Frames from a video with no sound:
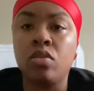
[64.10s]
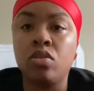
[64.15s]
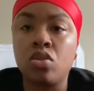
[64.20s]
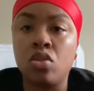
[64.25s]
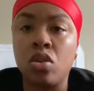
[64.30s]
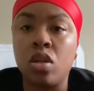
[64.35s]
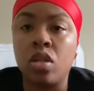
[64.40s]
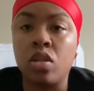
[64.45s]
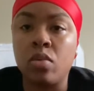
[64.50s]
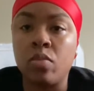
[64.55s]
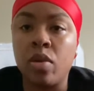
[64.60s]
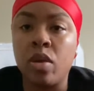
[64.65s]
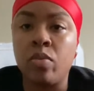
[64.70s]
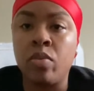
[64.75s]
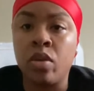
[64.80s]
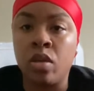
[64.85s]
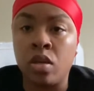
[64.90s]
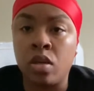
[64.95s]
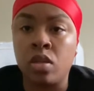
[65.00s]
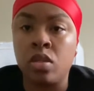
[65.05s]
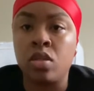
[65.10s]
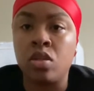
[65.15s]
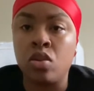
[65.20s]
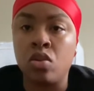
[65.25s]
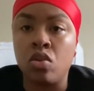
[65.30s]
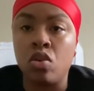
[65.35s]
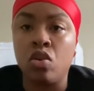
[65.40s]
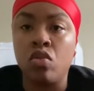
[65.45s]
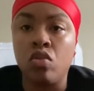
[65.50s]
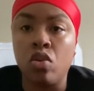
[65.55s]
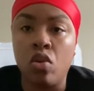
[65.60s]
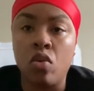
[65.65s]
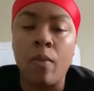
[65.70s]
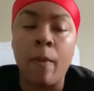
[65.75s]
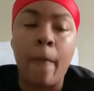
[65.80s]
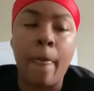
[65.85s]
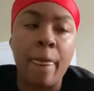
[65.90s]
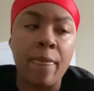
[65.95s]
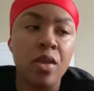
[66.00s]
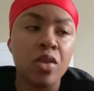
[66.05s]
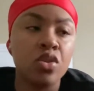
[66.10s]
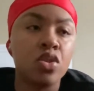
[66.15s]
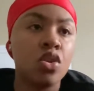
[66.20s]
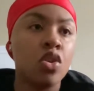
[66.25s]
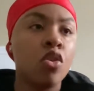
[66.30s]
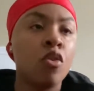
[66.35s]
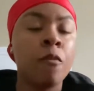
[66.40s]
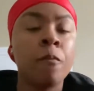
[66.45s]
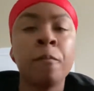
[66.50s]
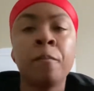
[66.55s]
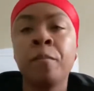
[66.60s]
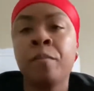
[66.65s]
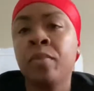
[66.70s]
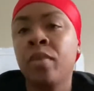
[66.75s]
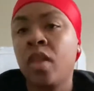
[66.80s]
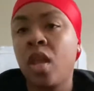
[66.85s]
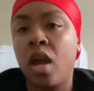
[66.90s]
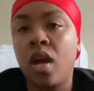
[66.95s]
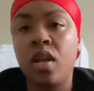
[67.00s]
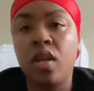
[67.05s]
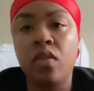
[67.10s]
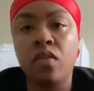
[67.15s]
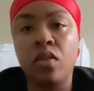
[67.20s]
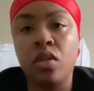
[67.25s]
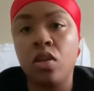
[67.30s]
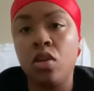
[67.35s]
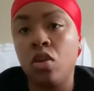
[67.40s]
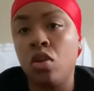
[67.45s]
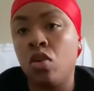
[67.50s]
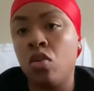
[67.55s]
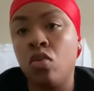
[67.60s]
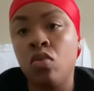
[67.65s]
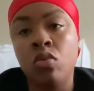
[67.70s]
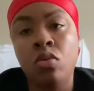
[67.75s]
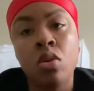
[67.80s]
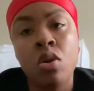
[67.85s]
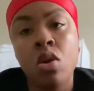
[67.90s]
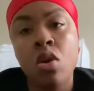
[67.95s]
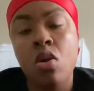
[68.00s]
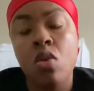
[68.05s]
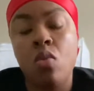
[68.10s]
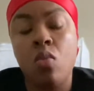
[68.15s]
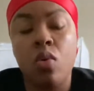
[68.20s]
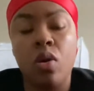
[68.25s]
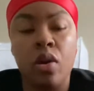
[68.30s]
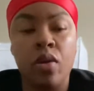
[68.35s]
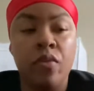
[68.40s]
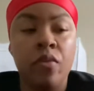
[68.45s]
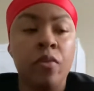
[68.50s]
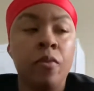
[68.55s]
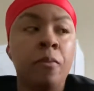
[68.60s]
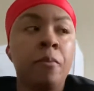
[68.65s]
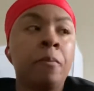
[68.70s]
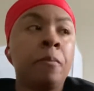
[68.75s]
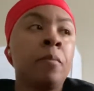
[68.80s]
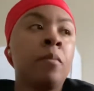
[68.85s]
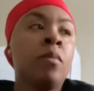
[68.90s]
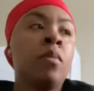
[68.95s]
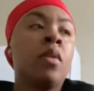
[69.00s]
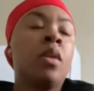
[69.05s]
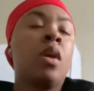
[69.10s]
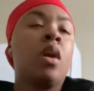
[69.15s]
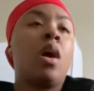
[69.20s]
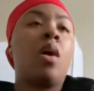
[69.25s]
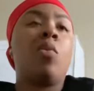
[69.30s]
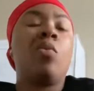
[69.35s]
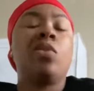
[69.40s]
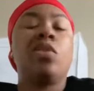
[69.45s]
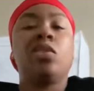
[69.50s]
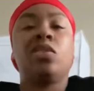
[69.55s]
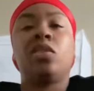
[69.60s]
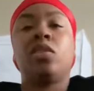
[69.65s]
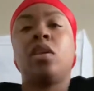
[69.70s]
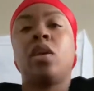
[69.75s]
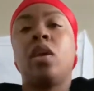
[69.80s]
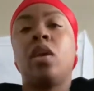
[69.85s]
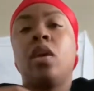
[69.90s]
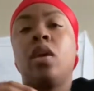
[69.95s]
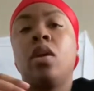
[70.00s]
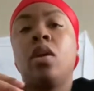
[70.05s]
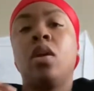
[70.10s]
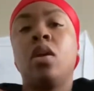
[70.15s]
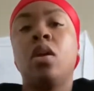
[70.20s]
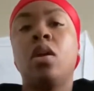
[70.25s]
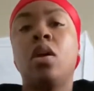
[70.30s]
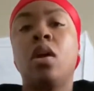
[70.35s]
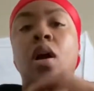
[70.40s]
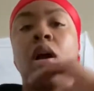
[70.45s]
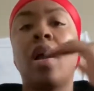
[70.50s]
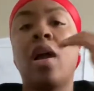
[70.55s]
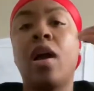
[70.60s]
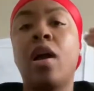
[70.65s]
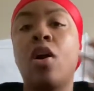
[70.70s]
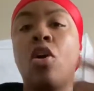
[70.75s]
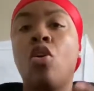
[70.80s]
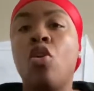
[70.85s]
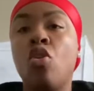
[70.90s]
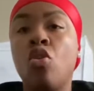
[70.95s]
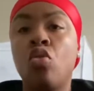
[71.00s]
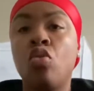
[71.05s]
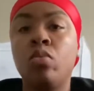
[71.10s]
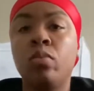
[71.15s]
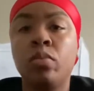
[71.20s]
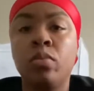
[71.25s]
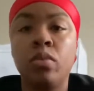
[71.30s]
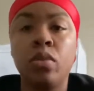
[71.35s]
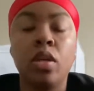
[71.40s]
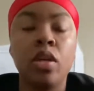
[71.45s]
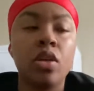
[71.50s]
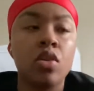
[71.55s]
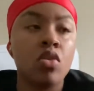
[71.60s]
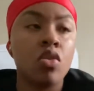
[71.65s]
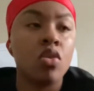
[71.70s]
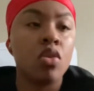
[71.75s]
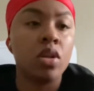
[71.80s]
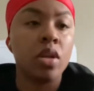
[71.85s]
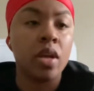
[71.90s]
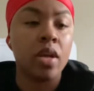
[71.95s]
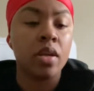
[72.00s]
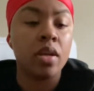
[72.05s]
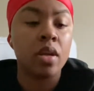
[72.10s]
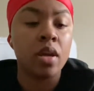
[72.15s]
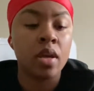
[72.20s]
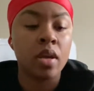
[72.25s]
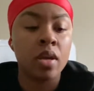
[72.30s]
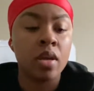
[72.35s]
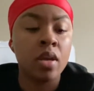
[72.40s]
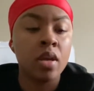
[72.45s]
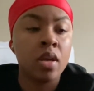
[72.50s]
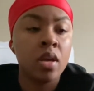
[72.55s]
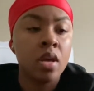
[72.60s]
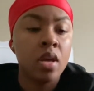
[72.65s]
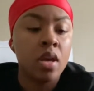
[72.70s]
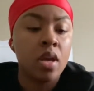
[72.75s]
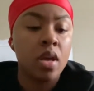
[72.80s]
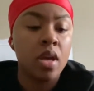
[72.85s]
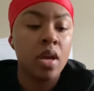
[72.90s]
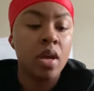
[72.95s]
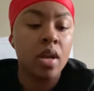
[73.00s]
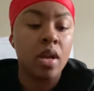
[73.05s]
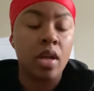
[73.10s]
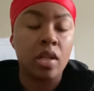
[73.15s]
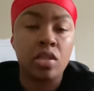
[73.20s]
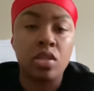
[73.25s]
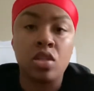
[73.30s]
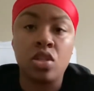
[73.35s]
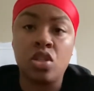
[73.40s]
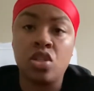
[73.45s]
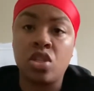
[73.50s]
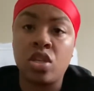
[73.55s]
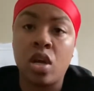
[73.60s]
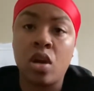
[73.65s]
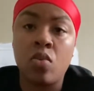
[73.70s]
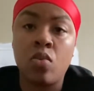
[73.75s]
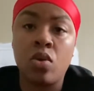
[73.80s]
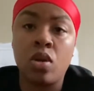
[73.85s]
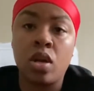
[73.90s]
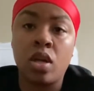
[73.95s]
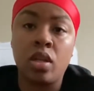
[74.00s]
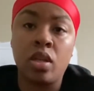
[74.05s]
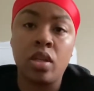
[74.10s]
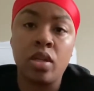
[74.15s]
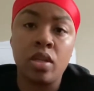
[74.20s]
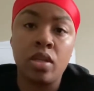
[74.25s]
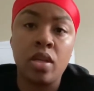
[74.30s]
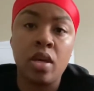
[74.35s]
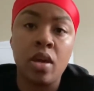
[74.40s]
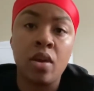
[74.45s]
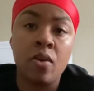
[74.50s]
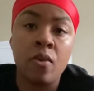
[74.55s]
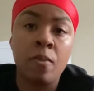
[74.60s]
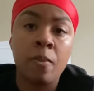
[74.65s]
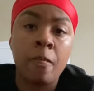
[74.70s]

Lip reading: that the baby can continue to grow. So I left it alone, whatever. I want to say I got home later on that night and I took a shower and I laid down.